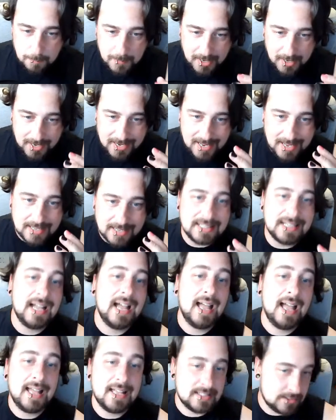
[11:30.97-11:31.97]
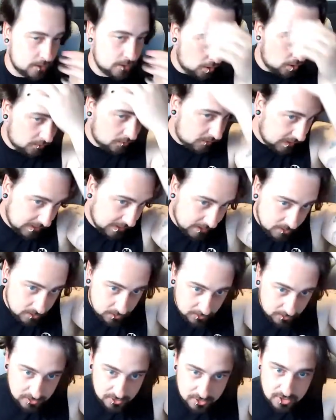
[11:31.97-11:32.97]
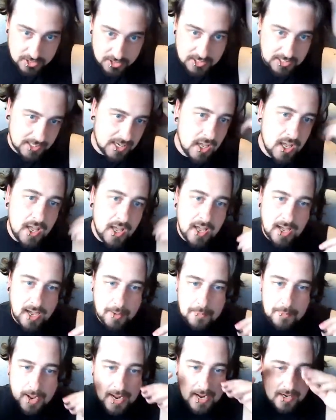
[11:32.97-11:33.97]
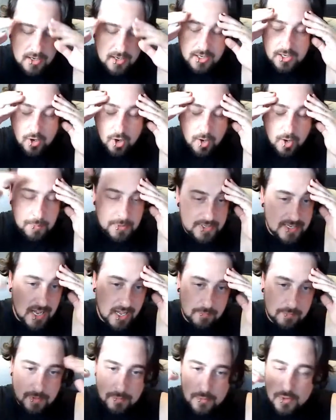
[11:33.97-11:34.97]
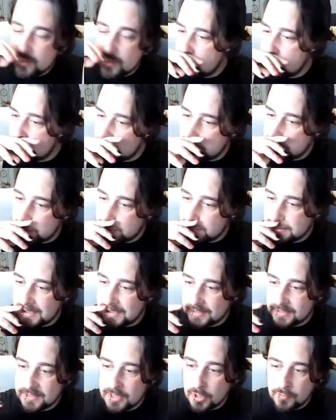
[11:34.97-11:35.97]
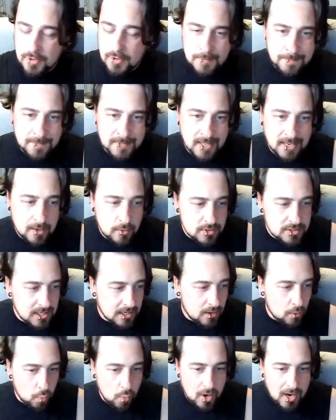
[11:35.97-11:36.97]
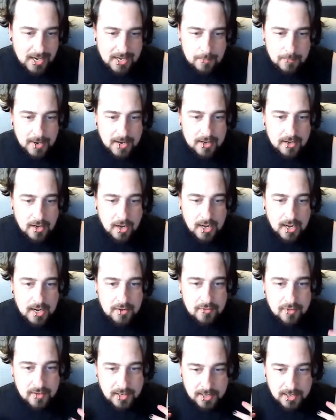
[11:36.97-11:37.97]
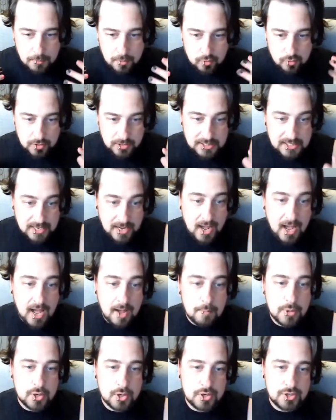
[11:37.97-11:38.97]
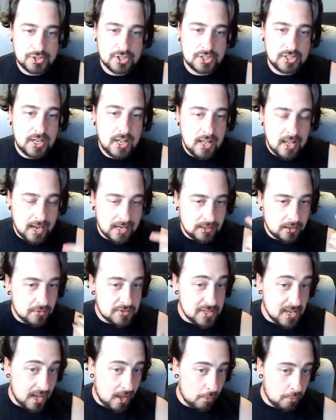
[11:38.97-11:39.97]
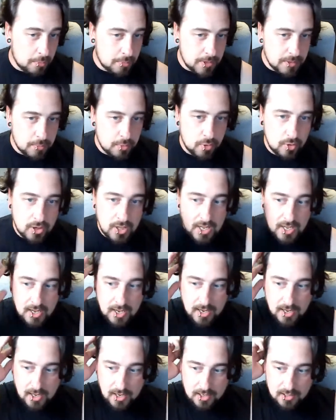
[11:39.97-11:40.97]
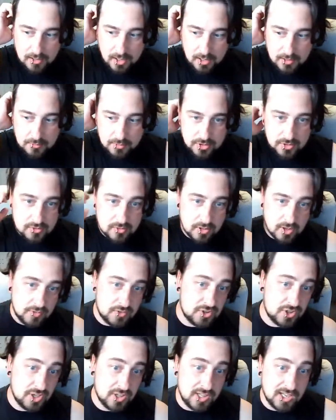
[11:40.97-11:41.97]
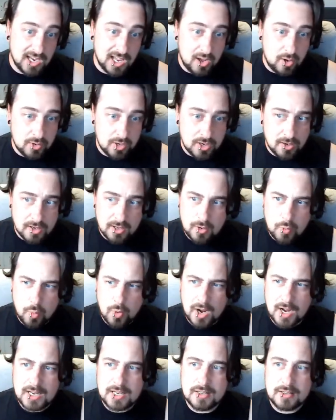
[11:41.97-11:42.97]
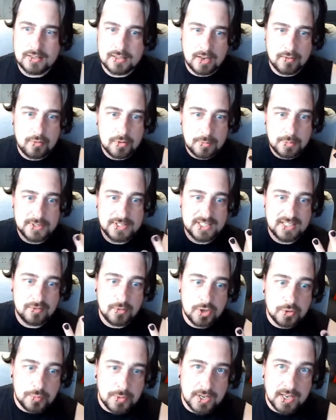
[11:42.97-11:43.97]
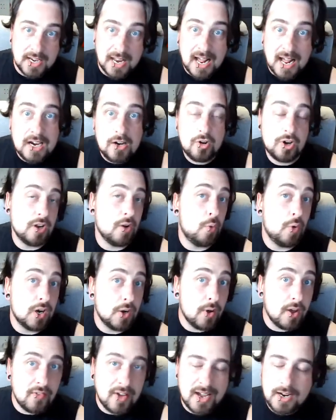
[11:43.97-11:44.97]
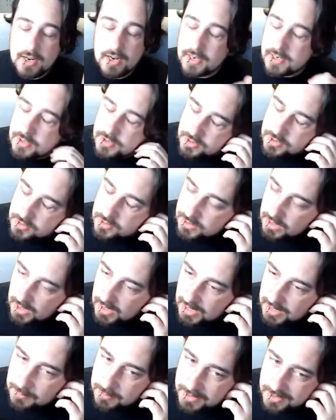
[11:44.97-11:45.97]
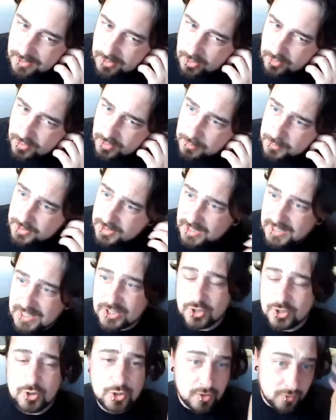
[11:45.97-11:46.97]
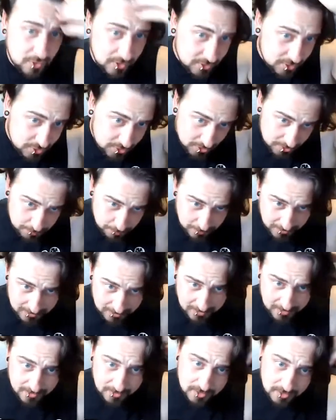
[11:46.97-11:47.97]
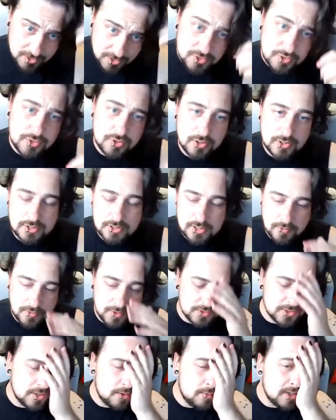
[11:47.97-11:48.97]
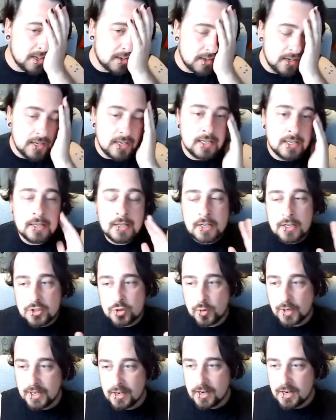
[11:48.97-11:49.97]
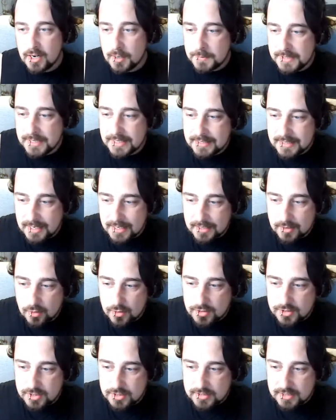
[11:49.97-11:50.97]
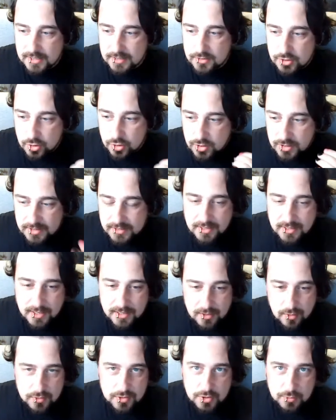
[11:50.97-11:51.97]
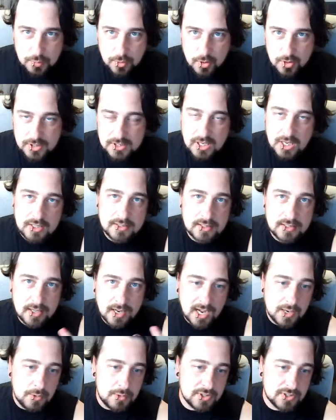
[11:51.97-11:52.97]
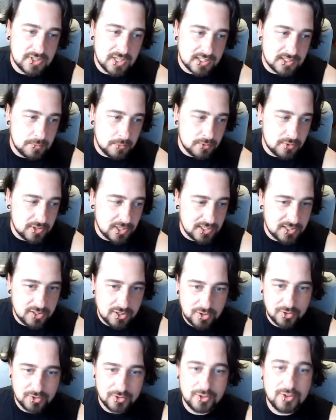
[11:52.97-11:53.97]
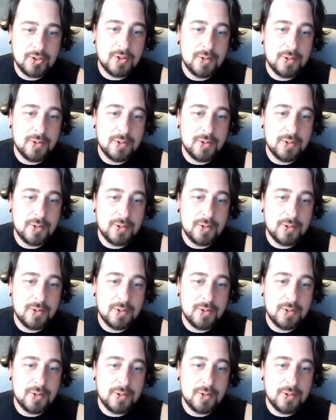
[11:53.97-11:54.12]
my ass off like literally like i'm angry, you know up and down my mood issues and all this kind of stuff and i was like why am i i feel like i'm a really calm person i love to help people i i just love chilling out you know like why does everybody perceive me as being angry why do i have anger issues and my girlfriend was like dude you have like such bad anger issues and all this stuff and i was like oh my god so i got an updated diagnosis and during the diagnosis process the guy who was assessing me was like dude